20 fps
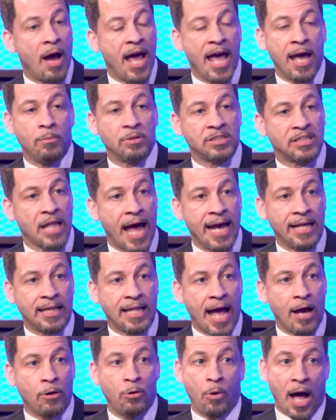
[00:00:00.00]
Wade was like
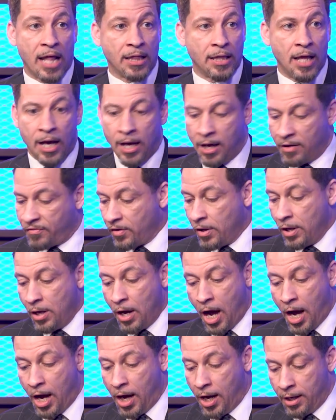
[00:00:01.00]
that, who I love.
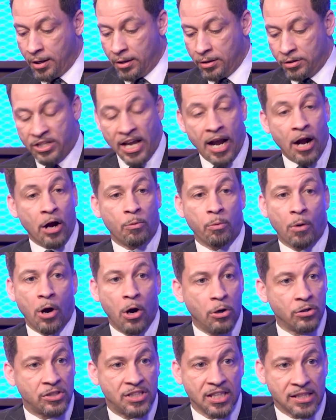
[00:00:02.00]
Uh, Derrick
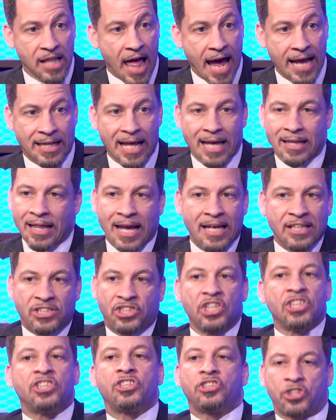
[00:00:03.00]
Rose is like that. Like it's
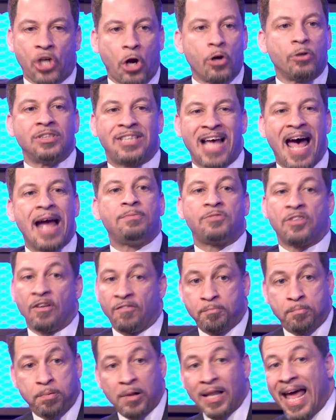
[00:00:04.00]
just certain types
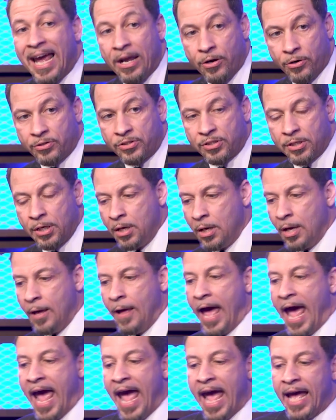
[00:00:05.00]
of yeah. players.
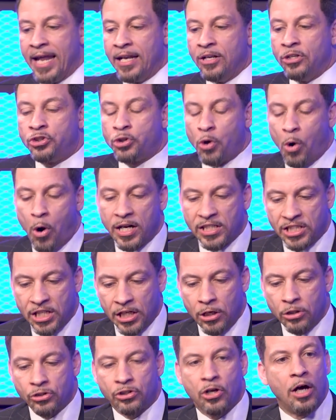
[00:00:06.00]
And George
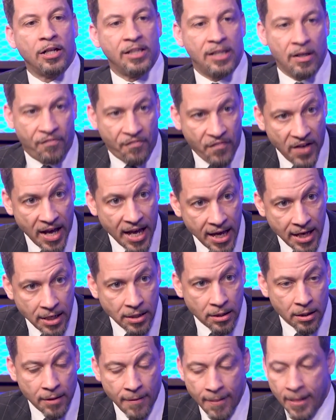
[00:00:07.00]
Hill's gonna
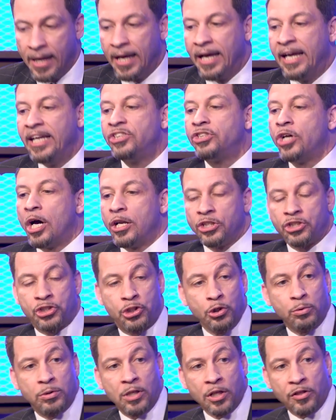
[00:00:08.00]
defend. He's gonna
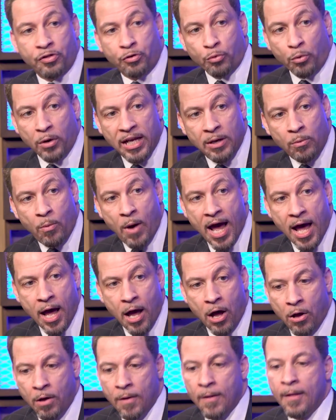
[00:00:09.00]
shoot the three
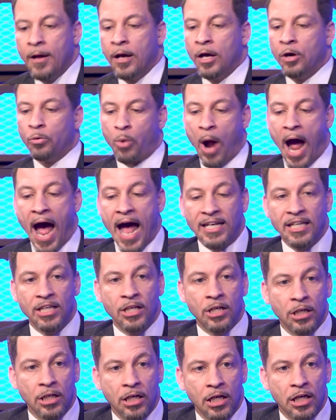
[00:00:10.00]
well. Rodney
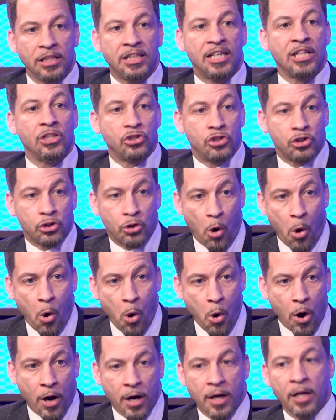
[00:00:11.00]
Hood can
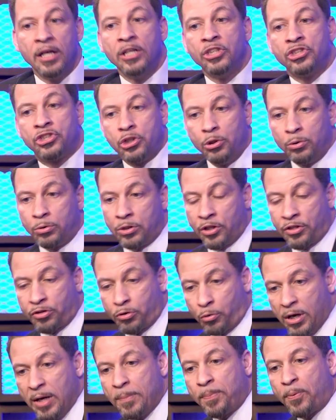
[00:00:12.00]
score, shoot the
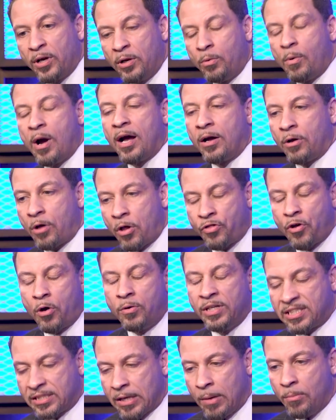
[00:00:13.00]
three pretty well,
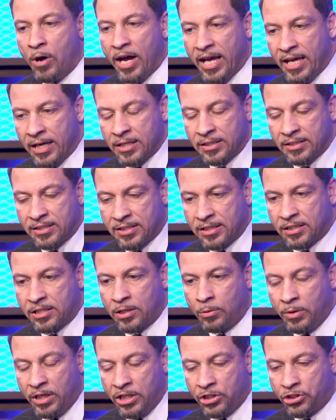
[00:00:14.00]
although he's somewhat
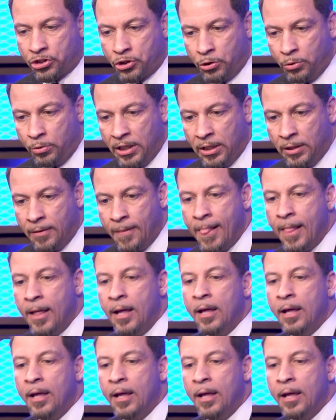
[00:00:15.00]
inconsistent mm-hmm. with his shooting.